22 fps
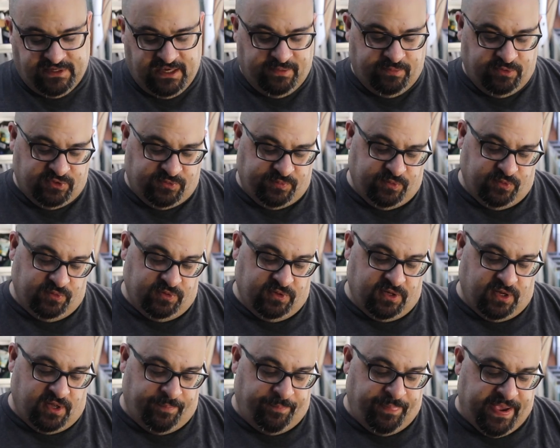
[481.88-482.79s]
tablespoon,
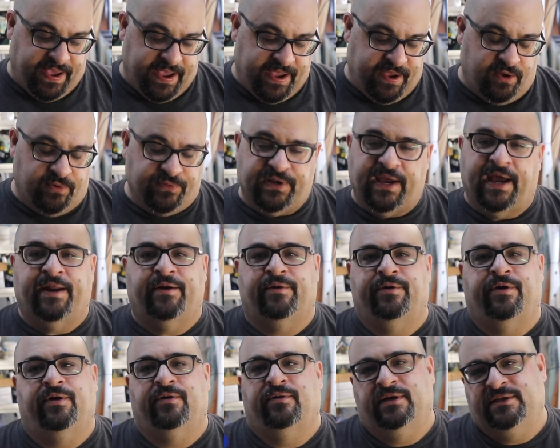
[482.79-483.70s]
a pound. I
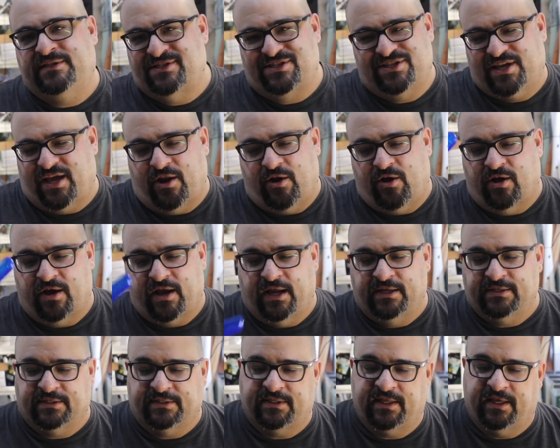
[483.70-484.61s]
don't know. It's just got all
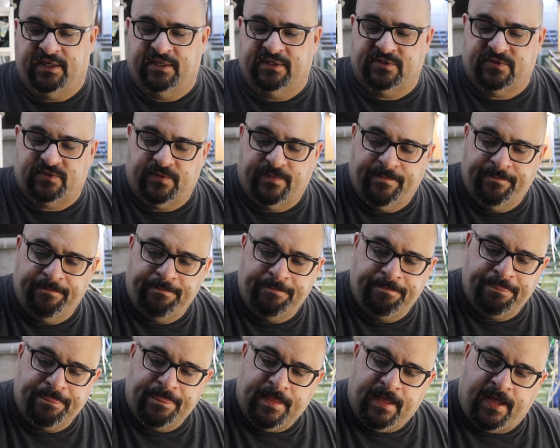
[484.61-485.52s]
kinds of things.
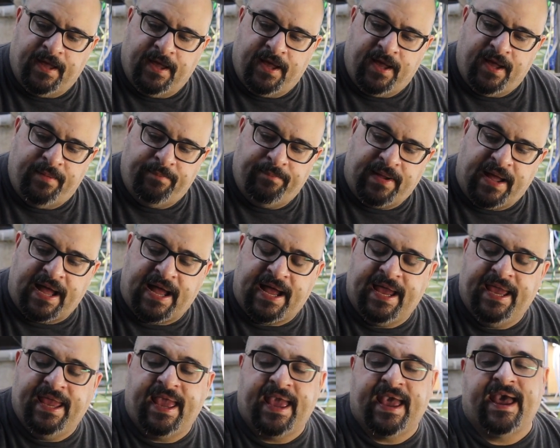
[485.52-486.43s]
Um,
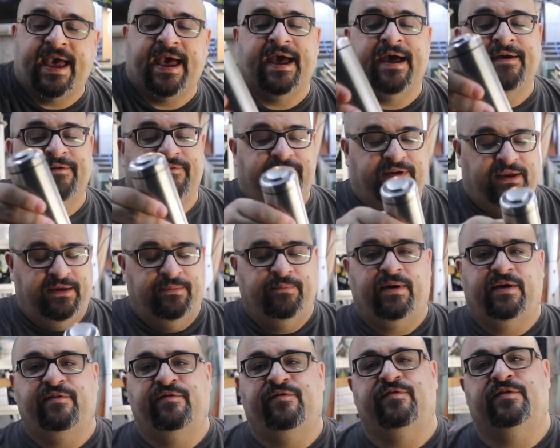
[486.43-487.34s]
I have in
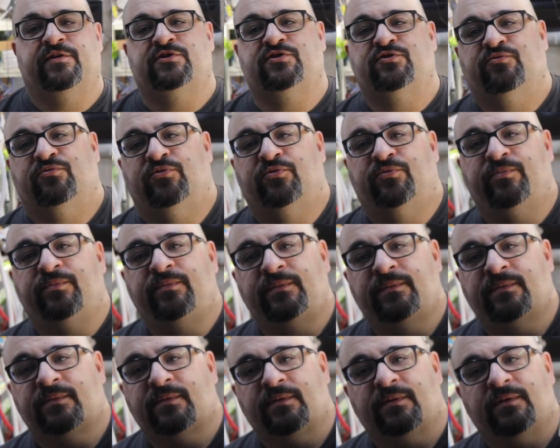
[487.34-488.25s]
my fish room
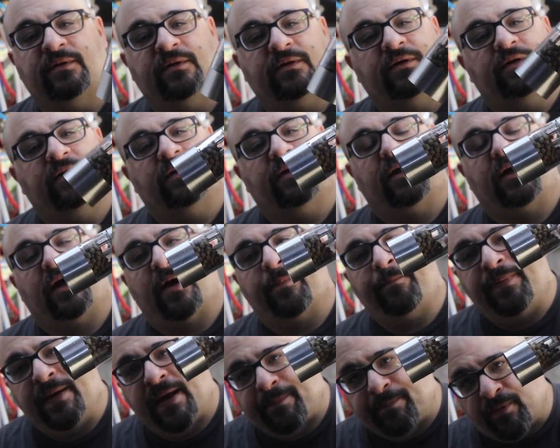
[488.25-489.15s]
a
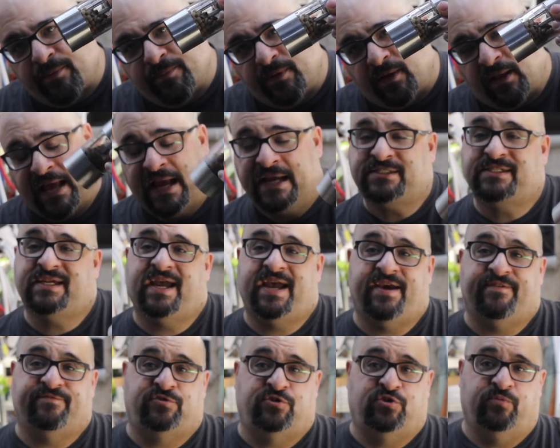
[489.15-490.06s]
pepper mill. Actually, I
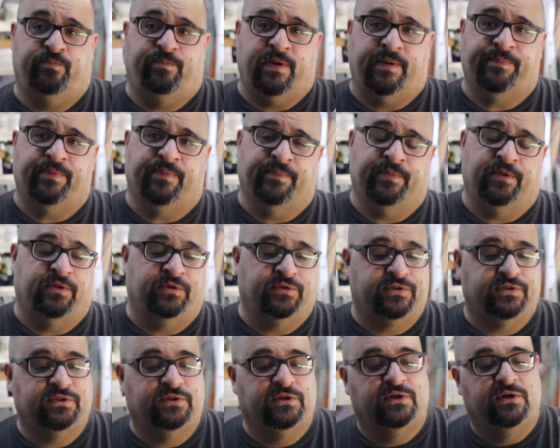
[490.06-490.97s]
have two pepper
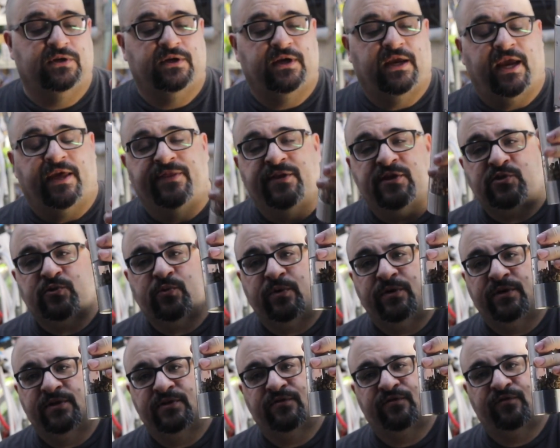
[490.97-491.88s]
mills. And this
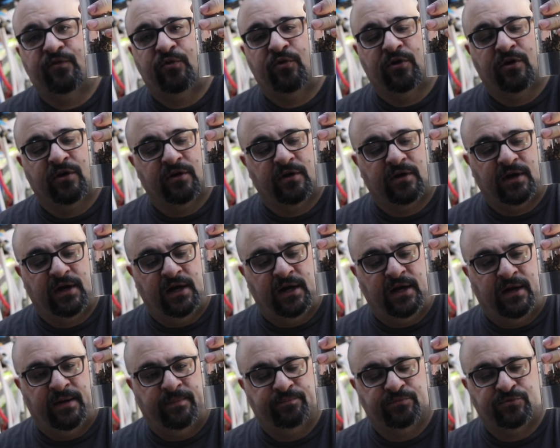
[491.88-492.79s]
one is for
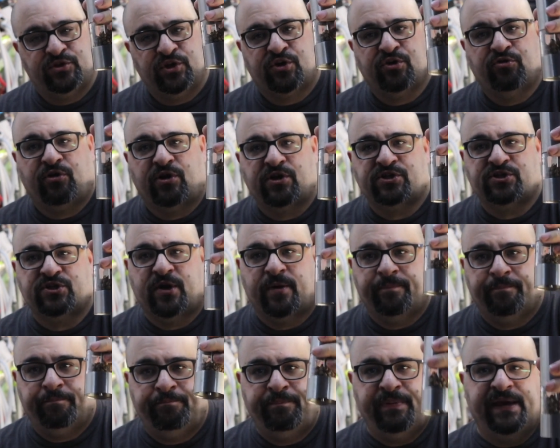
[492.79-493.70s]
um, to crush
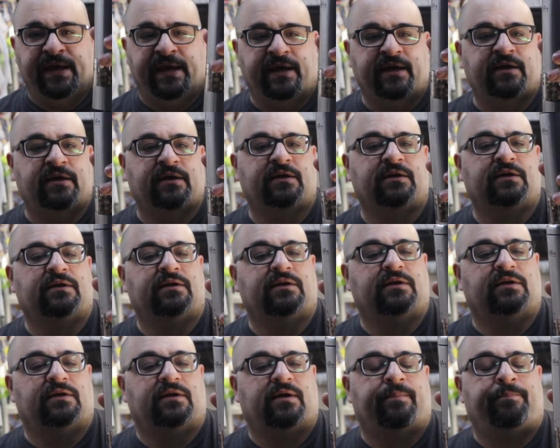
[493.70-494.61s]
up big
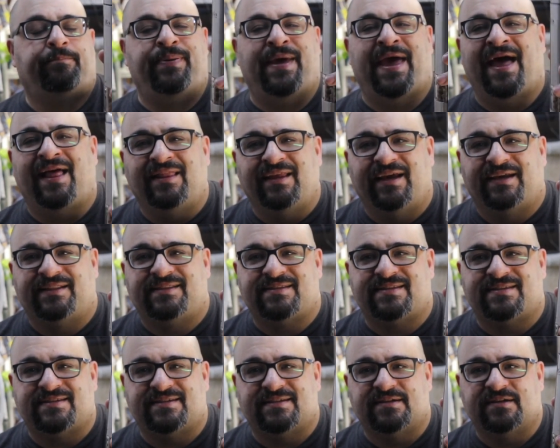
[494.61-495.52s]

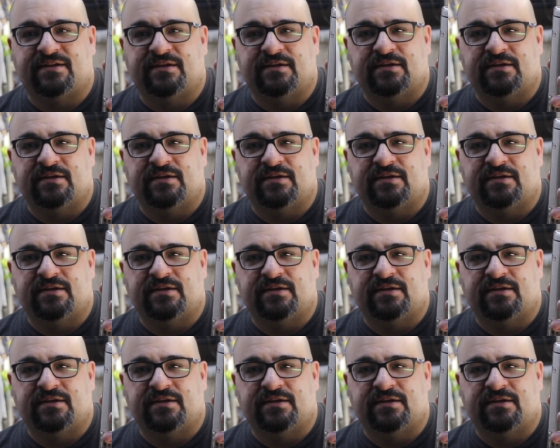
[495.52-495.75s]
pellets